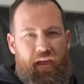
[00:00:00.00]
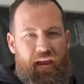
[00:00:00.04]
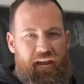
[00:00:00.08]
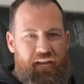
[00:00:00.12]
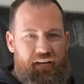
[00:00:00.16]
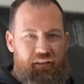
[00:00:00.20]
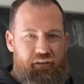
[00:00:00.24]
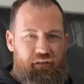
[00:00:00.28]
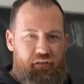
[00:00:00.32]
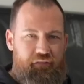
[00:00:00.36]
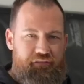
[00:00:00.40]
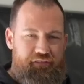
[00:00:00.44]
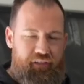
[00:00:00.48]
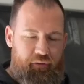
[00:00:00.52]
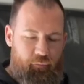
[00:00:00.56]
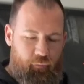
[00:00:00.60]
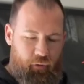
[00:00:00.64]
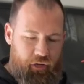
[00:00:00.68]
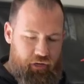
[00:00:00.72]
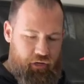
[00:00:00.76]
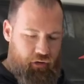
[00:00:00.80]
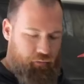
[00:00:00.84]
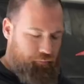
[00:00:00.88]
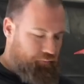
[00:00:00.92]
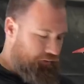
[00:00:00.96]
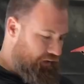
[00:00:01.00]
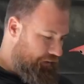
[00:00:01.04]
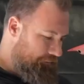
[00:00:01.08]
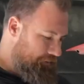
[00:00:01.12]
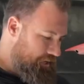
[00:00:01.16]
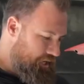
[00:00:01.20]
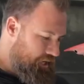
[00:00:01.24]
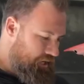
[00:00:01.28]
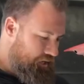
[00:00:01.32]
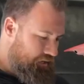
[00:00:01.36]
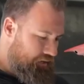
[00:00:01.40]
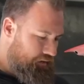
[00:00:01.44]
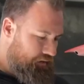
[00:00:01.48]
handy little tip when you're
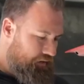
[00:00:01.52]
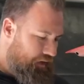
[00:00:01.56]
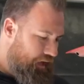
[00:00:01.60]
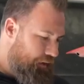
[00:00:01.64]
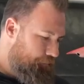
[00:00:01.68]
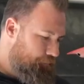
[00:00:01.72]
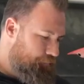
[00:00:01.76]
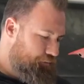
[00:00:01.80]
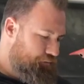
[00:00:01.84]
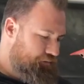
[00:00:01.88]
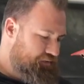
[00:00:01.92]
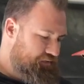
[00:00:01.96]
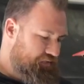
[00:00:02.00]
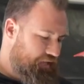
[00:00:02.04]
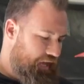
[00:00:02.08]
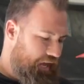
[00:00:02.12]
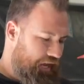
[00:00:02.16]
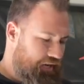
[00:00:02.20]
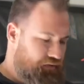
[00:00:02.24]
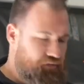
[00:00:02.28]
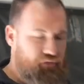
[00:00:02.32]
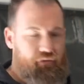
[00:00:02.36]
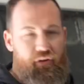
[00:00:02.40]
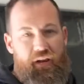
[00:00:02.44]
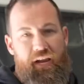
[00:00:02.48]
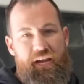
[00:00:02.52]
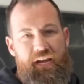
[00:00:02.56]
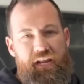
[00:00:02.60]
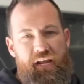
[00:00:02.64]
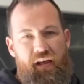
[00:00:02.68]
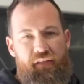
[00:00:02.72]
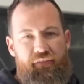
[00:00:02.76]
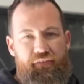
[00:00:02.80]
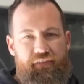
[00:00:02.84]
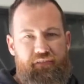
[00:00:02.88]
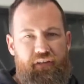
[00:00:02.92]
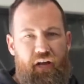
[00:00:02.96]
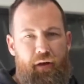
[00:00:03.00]
plumbing in a boost gauge or any
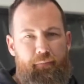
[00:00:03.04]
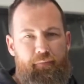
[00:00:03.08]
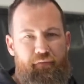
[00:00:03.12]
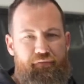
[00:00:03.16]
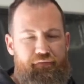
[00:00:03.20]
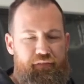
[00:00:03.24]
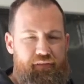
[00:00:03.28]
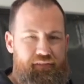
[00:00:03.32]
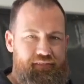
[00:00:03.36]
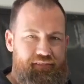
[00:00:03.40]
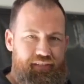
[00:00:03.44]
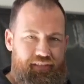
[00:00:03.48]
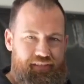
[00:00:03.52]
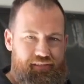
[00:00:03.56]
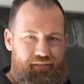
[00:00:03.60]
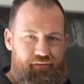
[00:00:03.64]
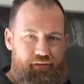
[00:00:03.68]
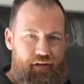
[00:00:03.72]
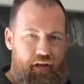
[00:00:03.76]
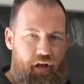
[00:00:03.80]
other type of accessory